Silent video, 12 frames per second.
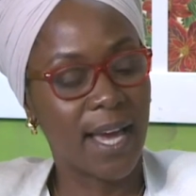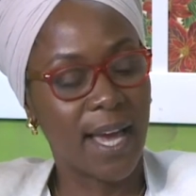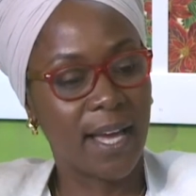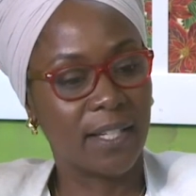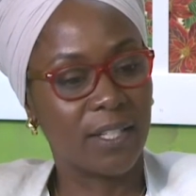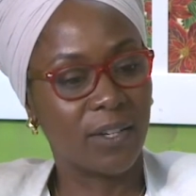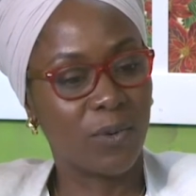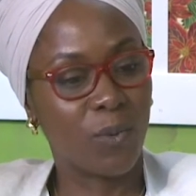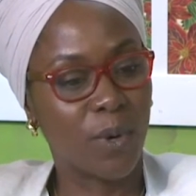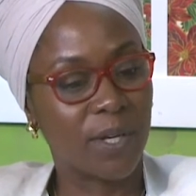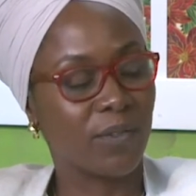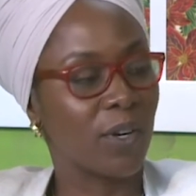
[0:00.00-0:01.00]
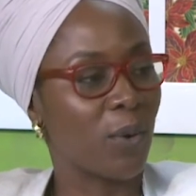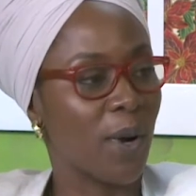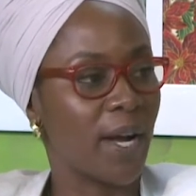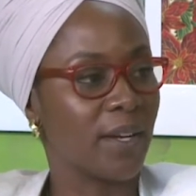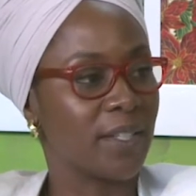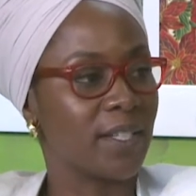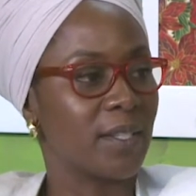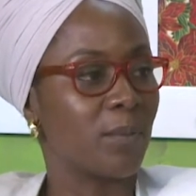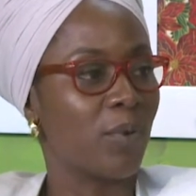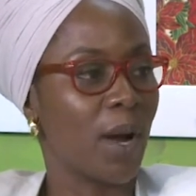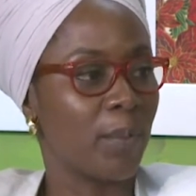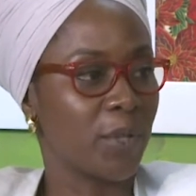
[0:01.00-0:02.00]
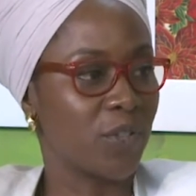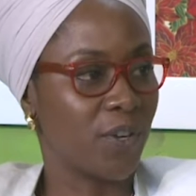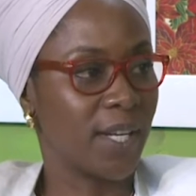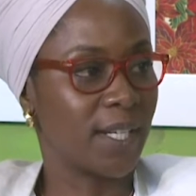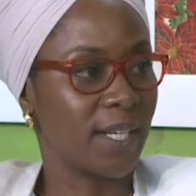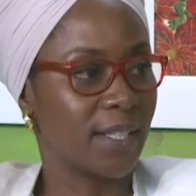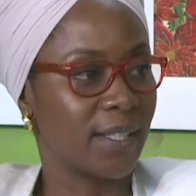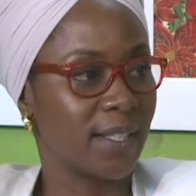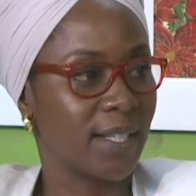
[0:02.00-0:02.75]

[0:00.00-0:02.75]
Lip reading: and what it requires is the proper training,